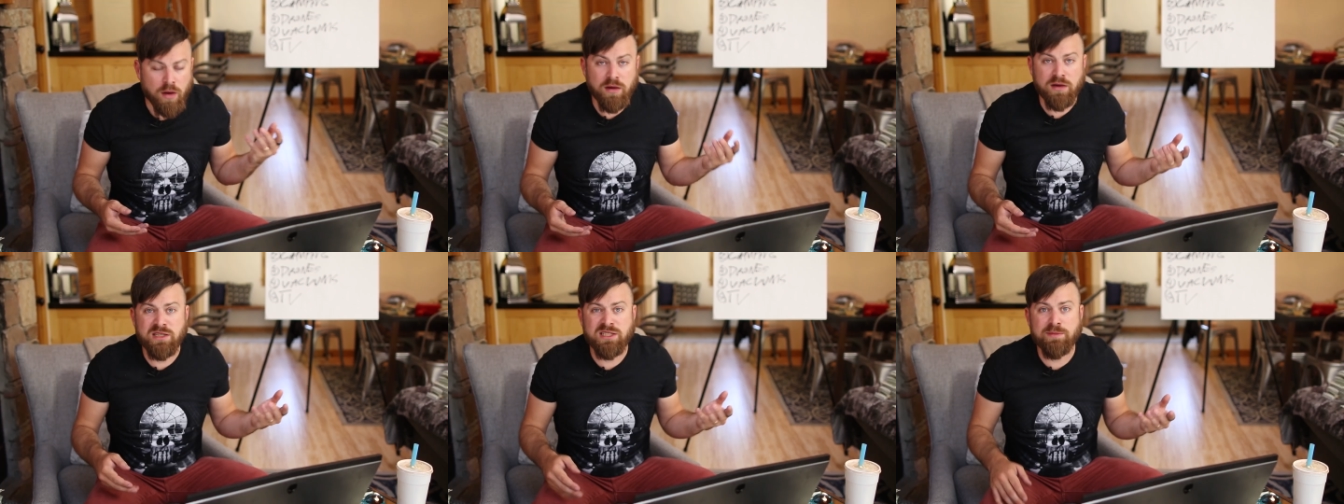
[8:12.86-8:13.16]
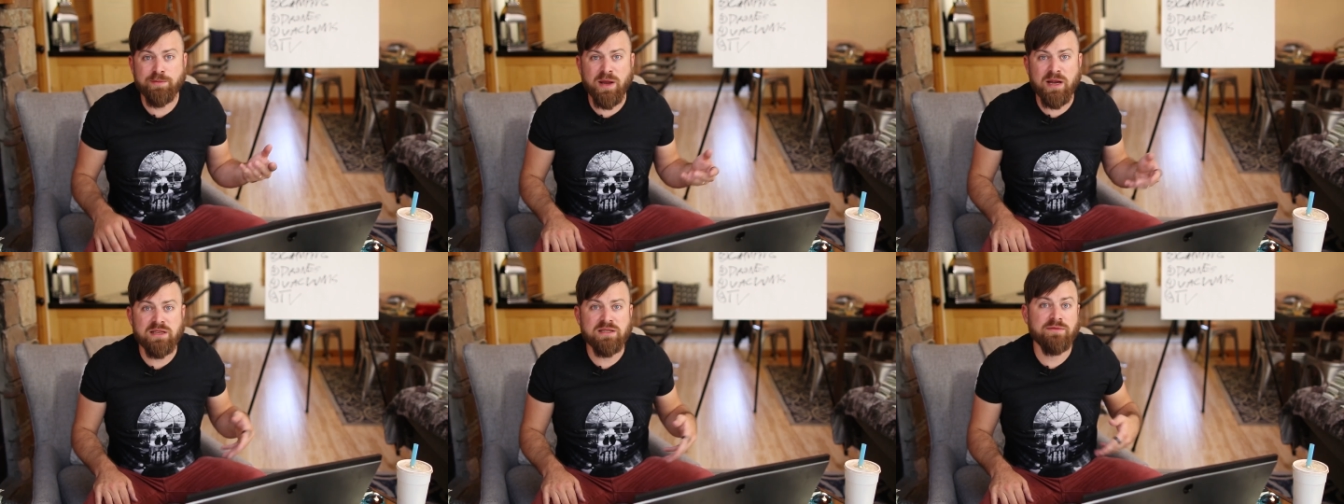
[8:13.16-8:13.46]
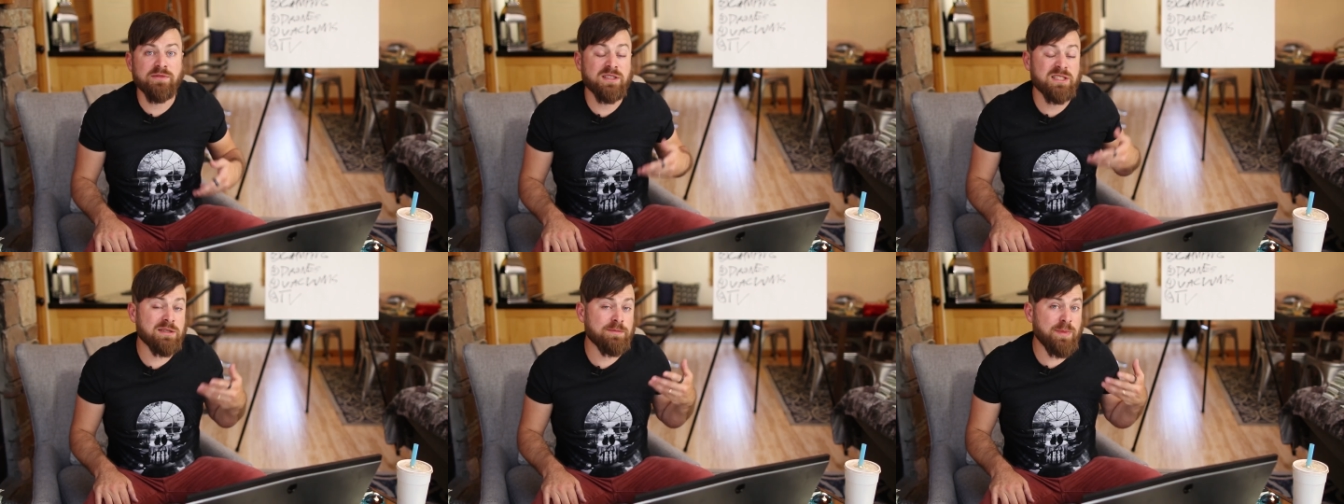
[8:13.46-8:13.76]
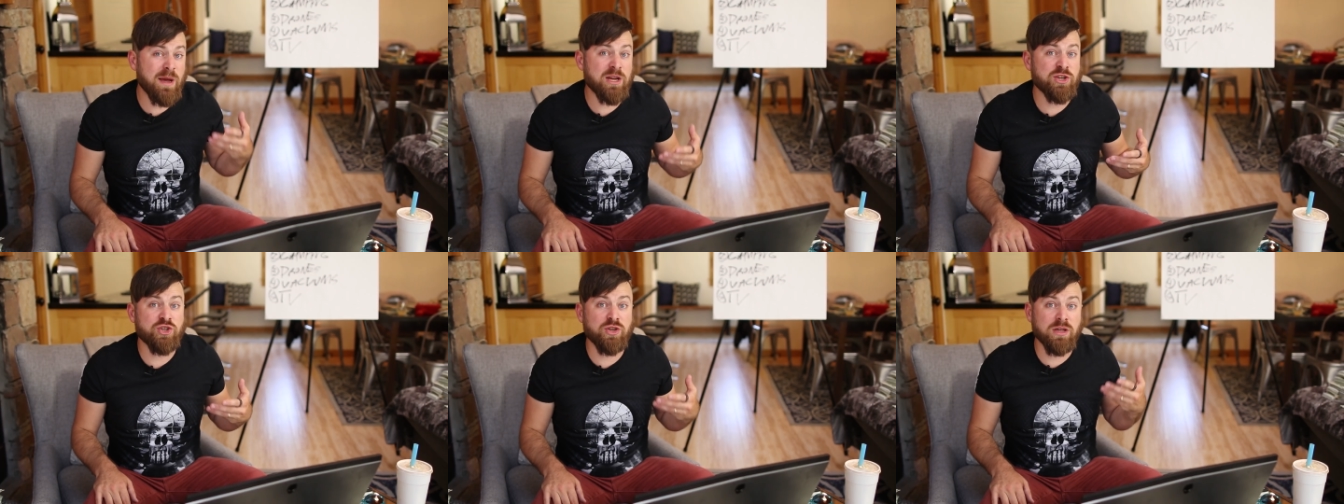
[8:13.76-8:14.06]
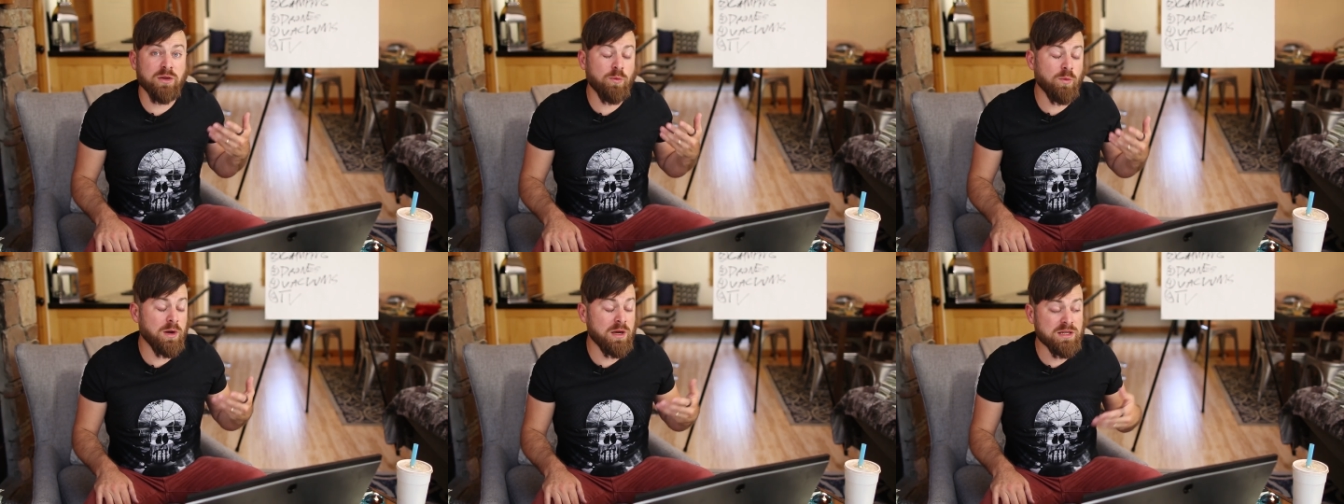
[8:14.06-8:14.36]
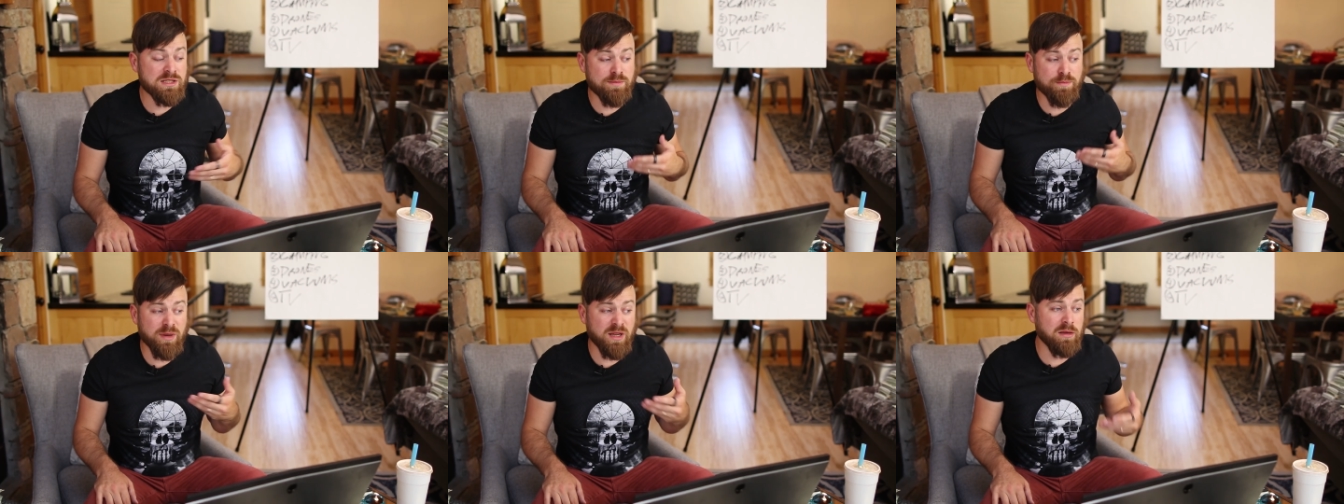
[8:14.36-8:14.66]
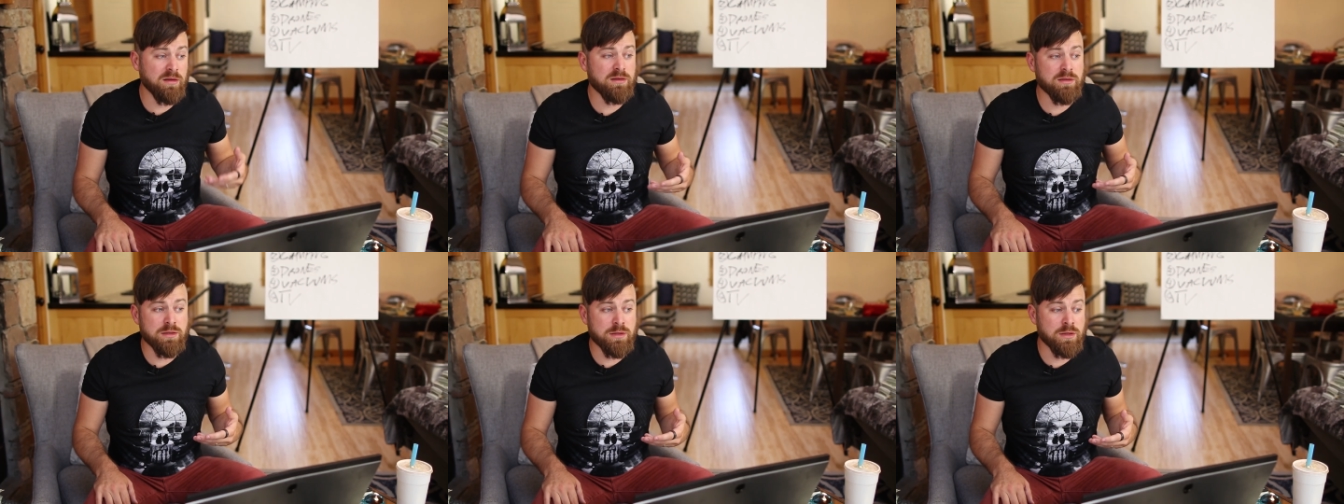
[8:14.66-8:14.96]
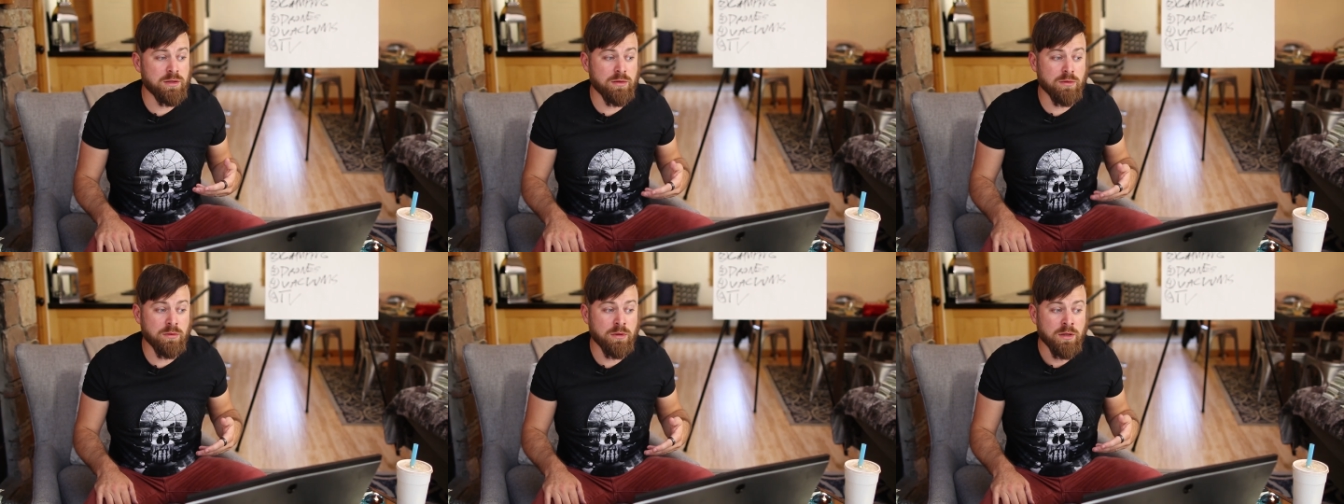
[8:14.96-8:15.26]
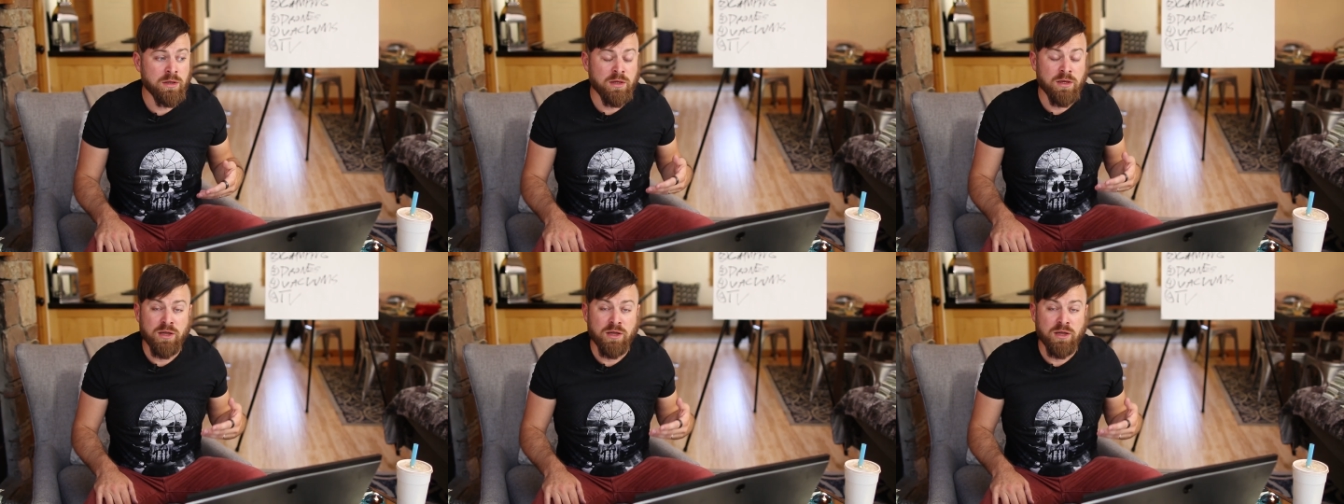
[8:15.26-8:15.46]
are expensive, especially ones built to,